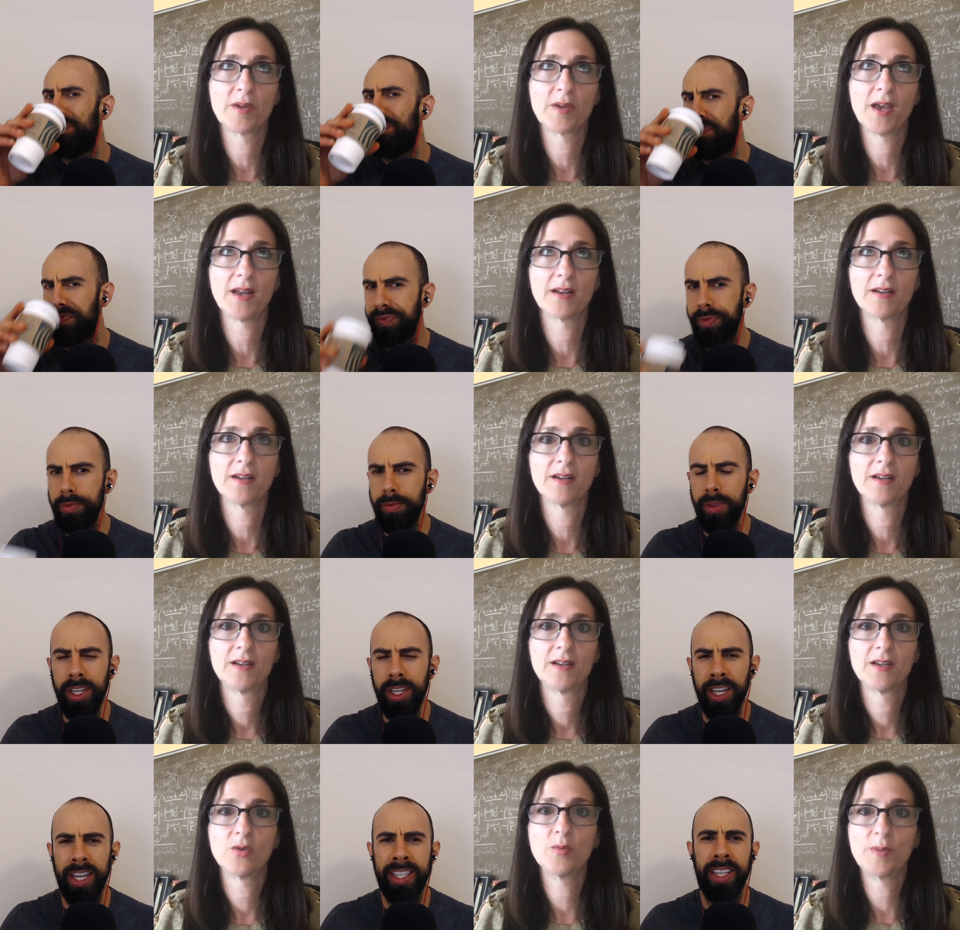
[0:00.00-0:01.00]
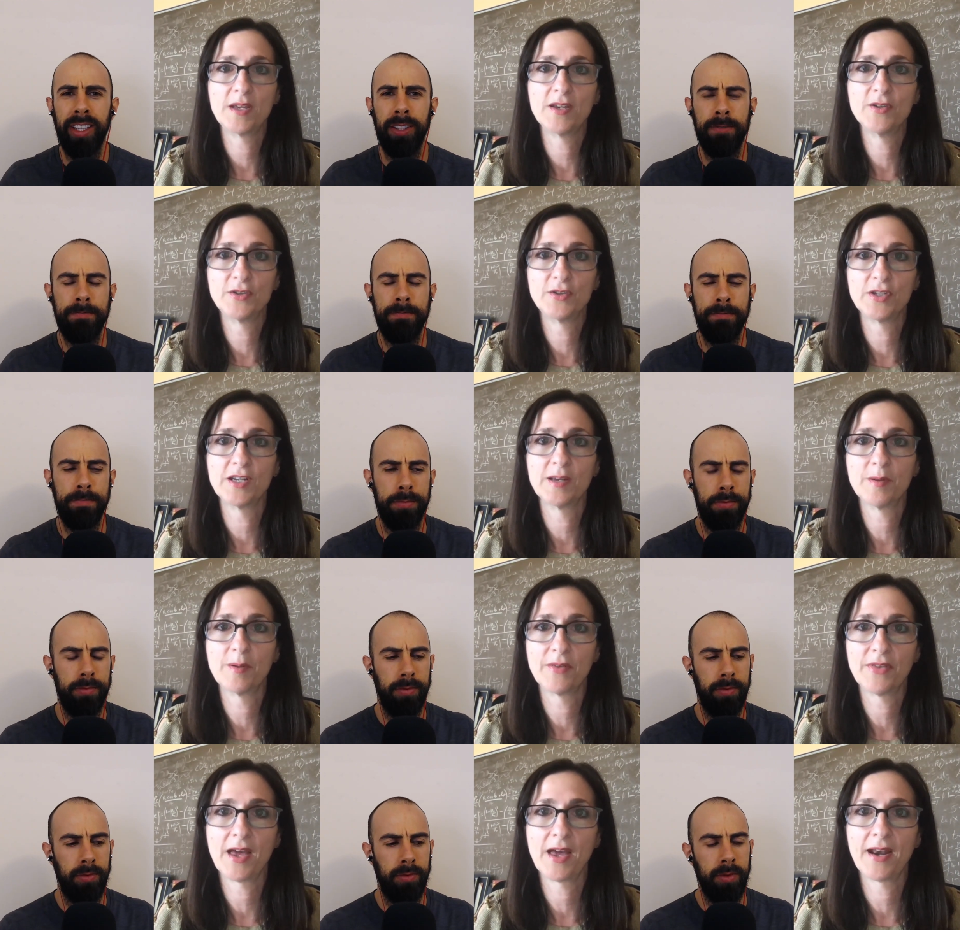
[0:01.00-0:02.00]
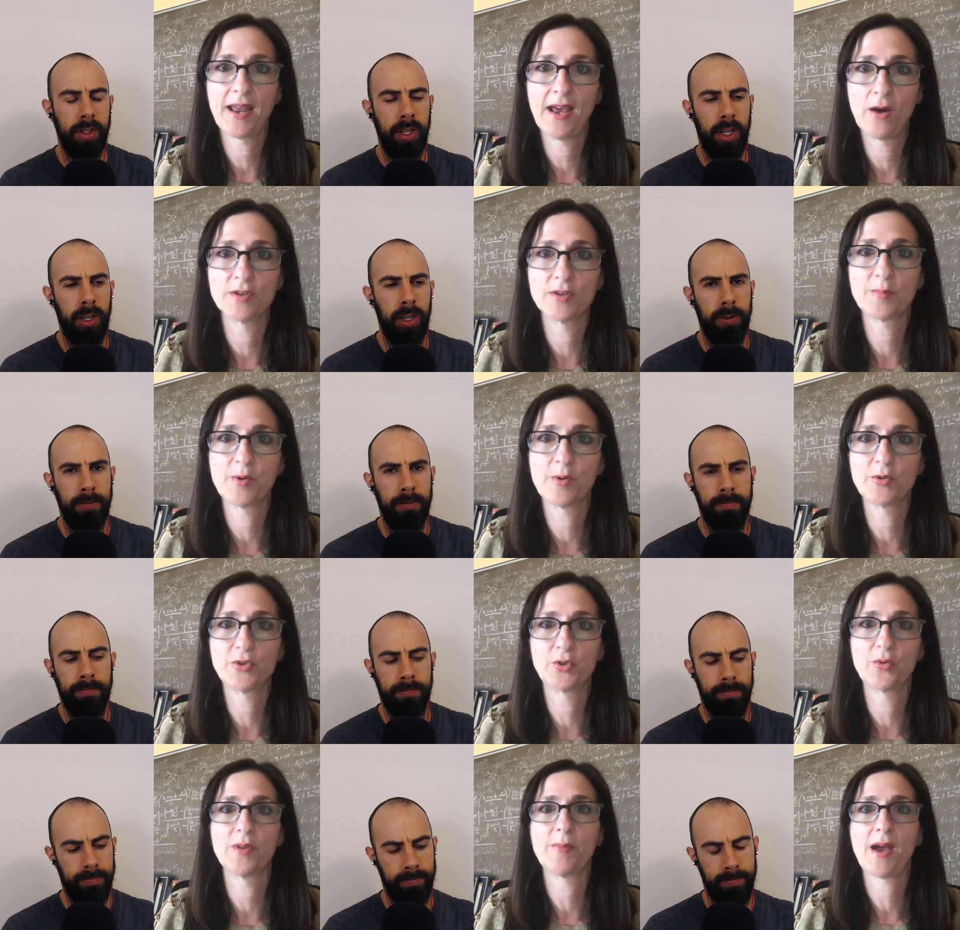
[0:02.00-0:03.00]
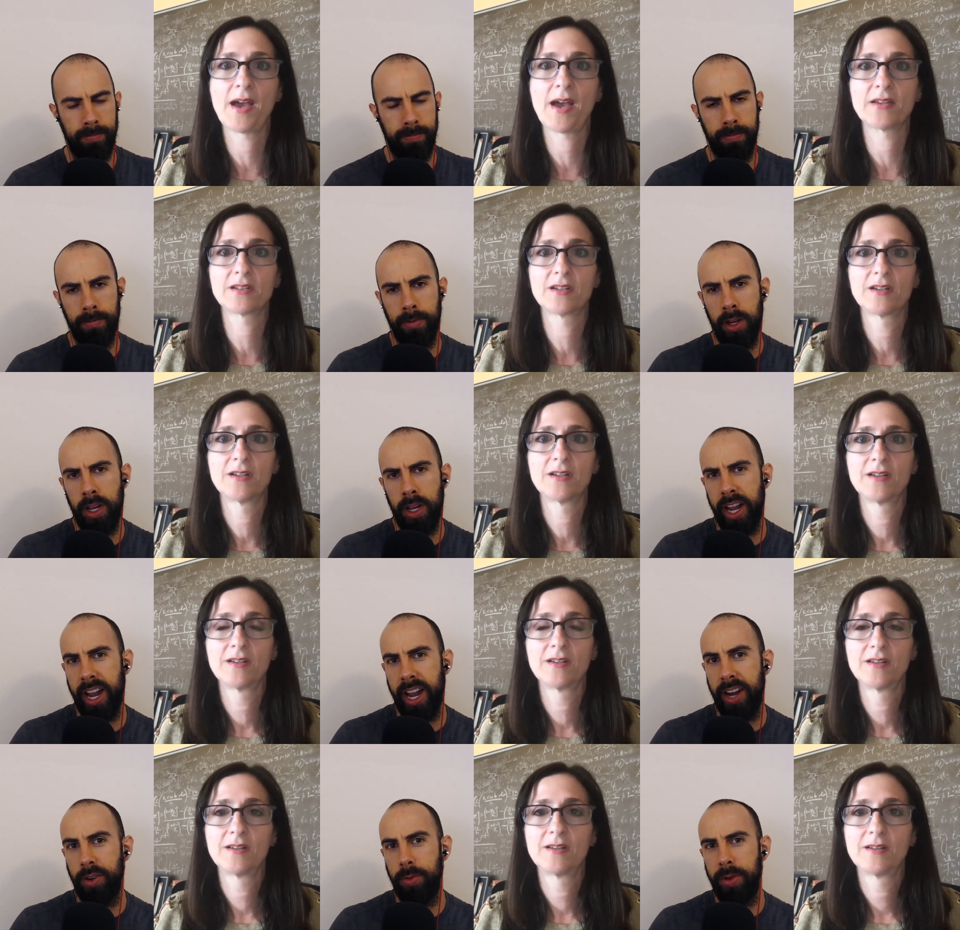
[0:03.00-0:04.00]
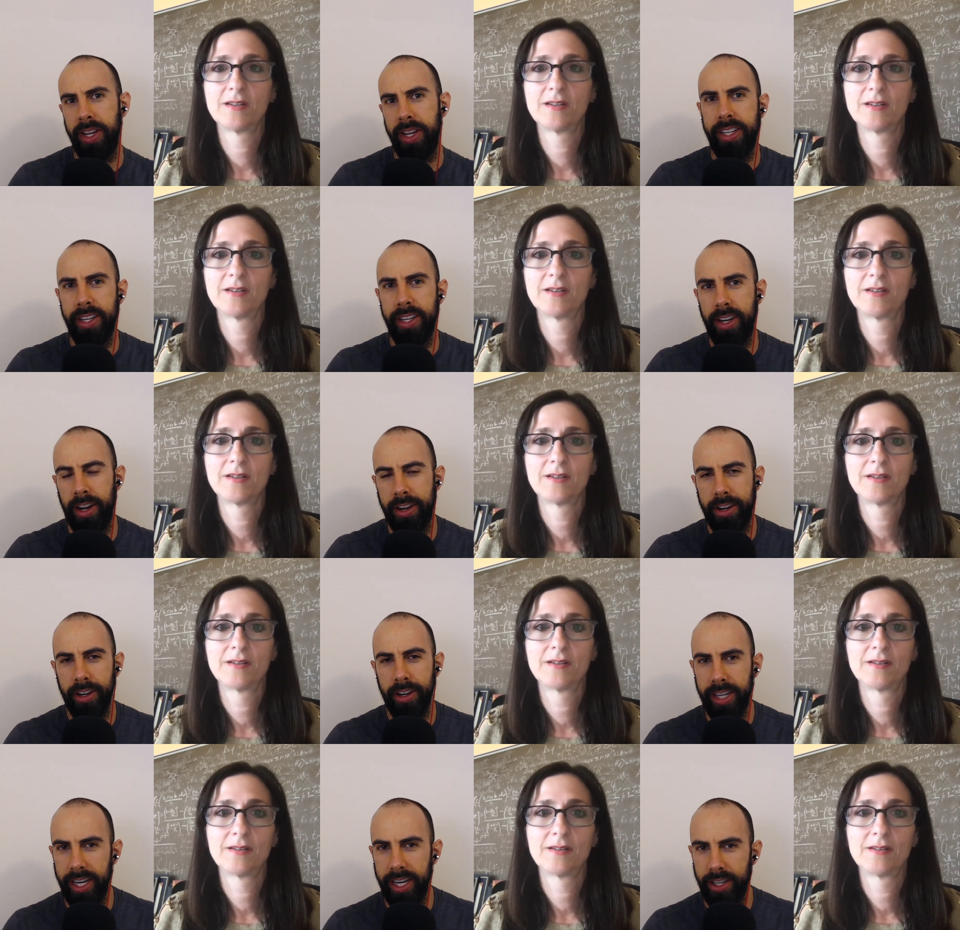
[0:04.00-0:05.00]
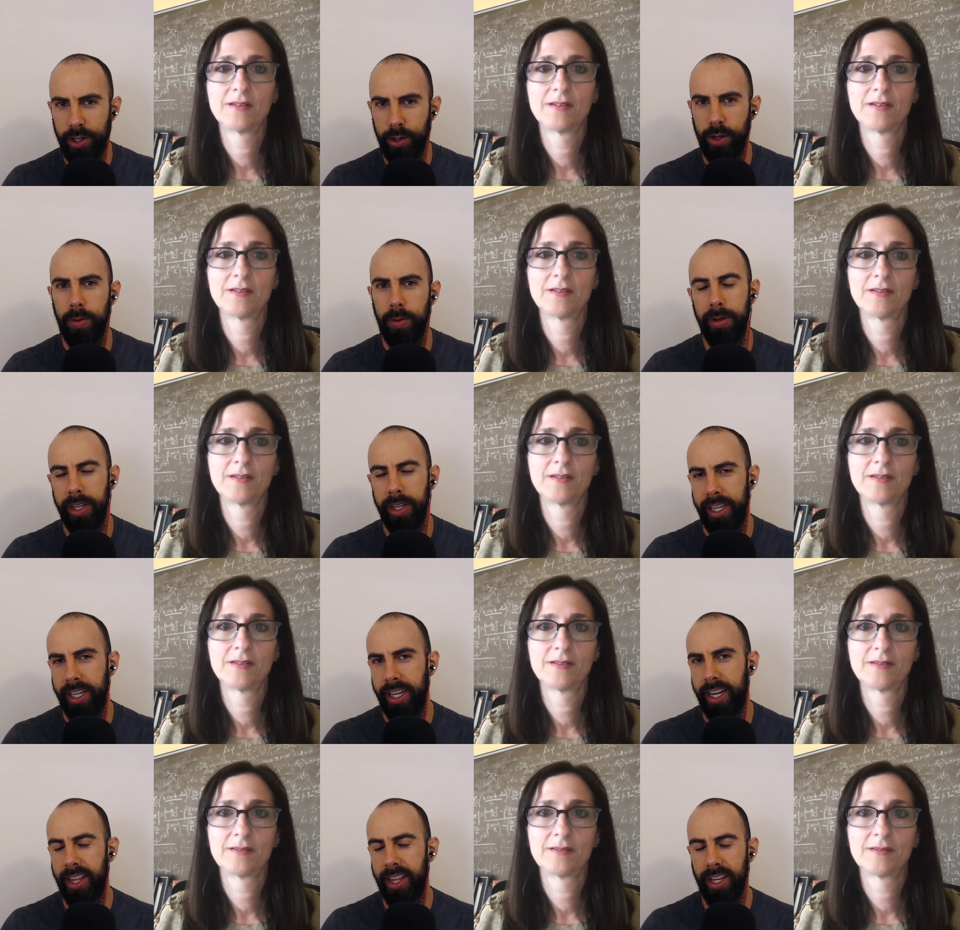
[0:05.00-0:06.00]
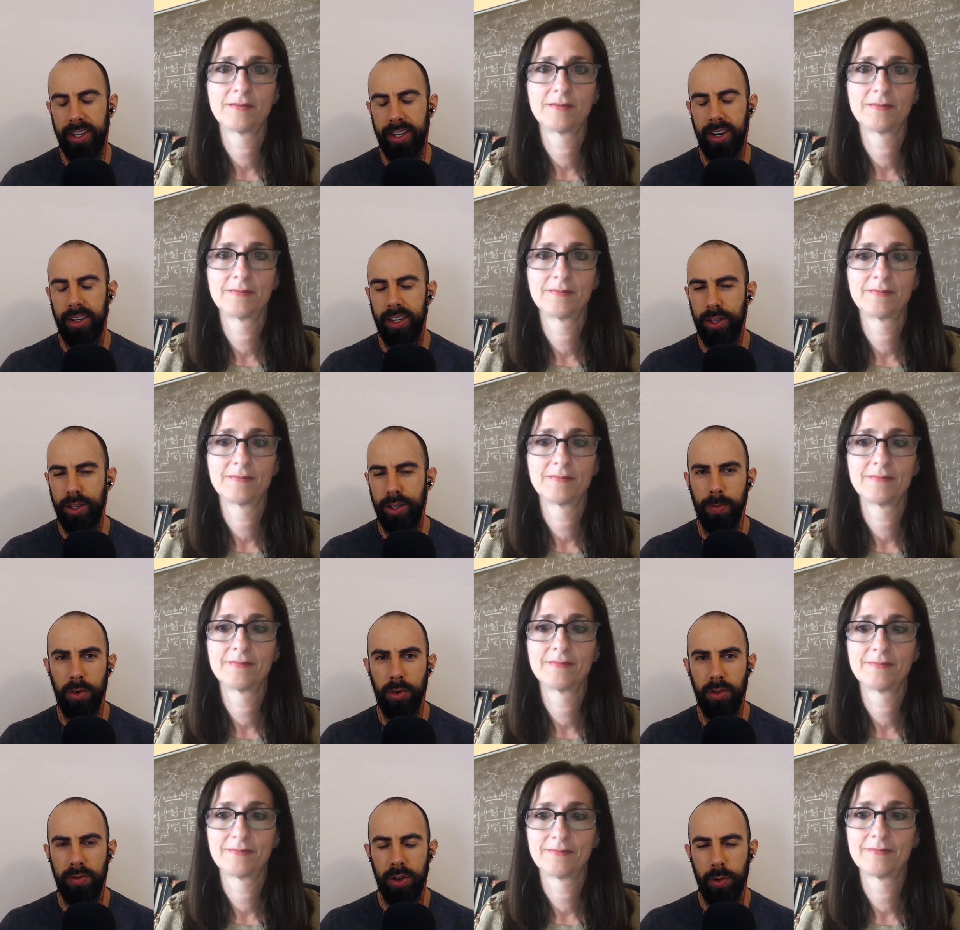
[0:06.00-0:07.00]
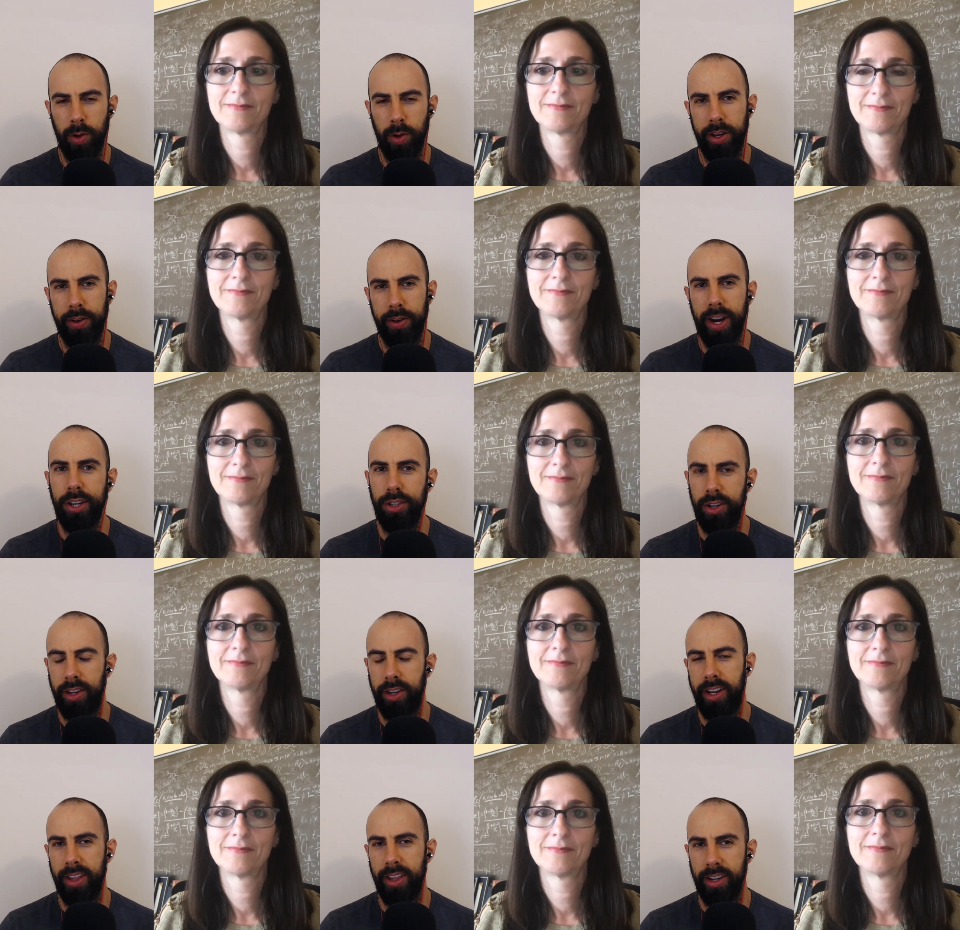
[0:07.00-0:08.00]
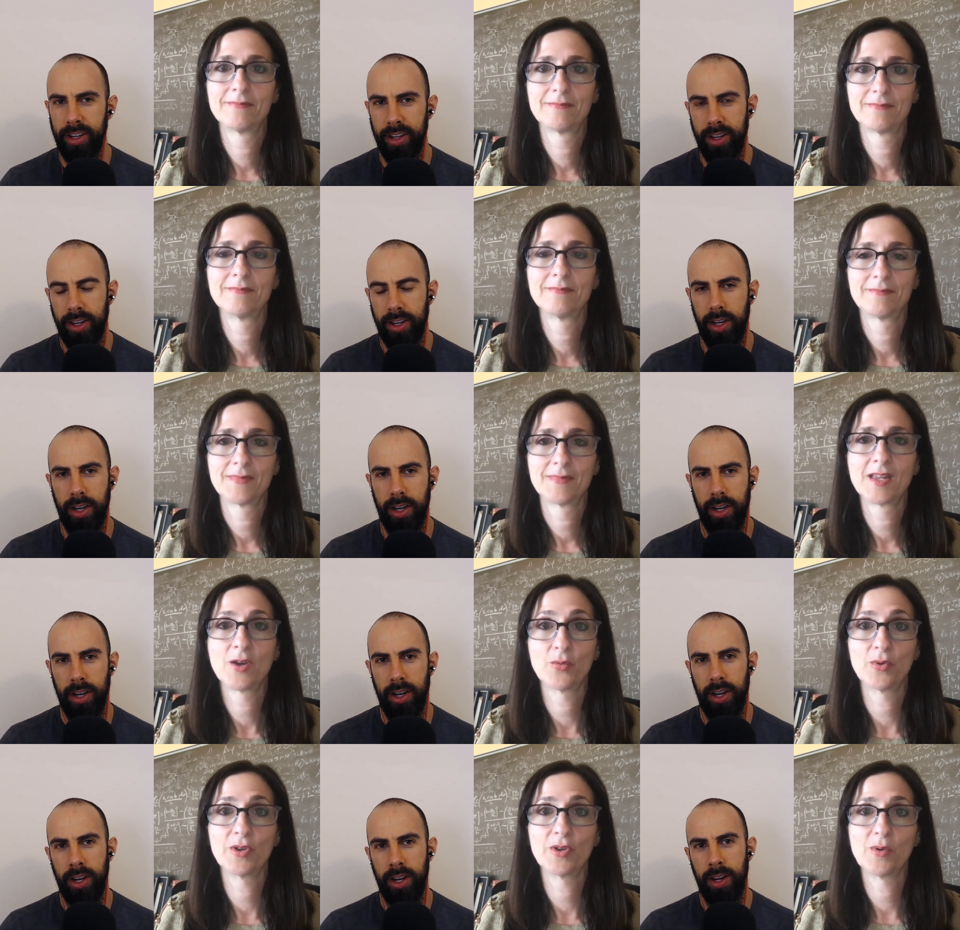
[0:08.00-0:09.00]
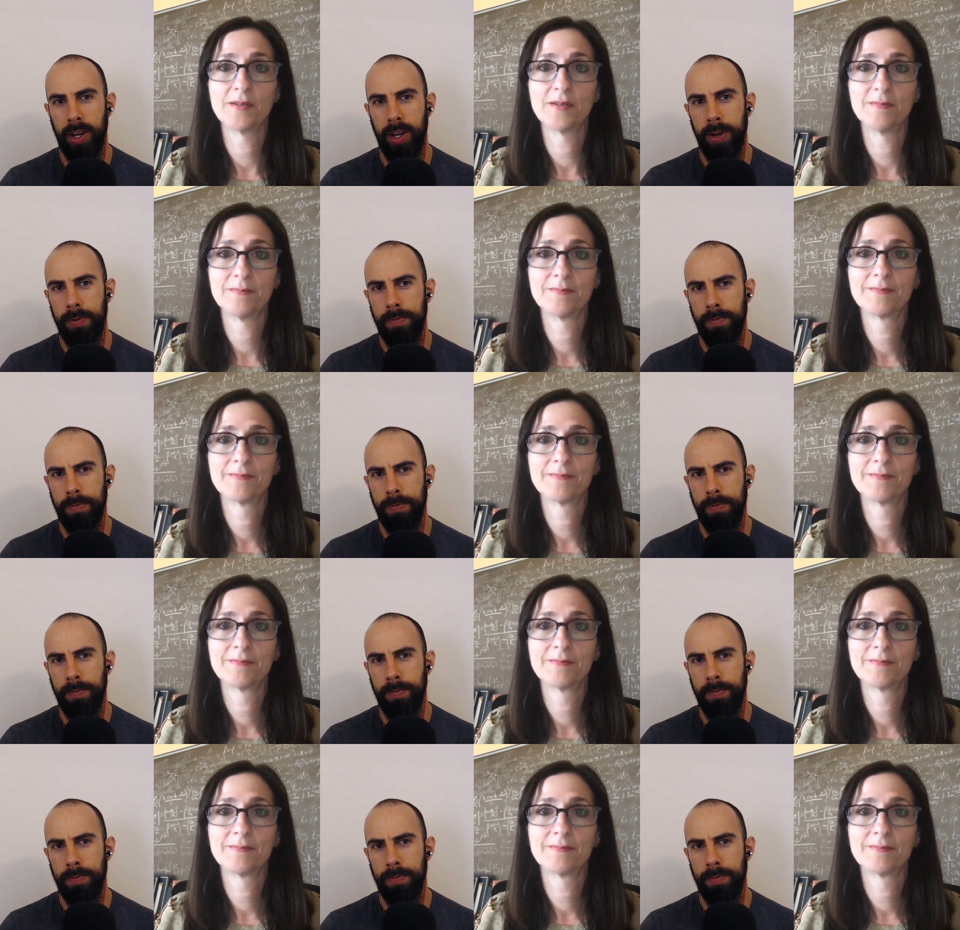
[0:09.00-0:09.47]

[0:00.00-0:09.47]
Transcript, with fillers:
Speaker 1: be headed. It would be easy to implement that now as opposed to in the past
Speaker 2: and it would be easy to understand you completely and then start to move you one direction or the other. It really would.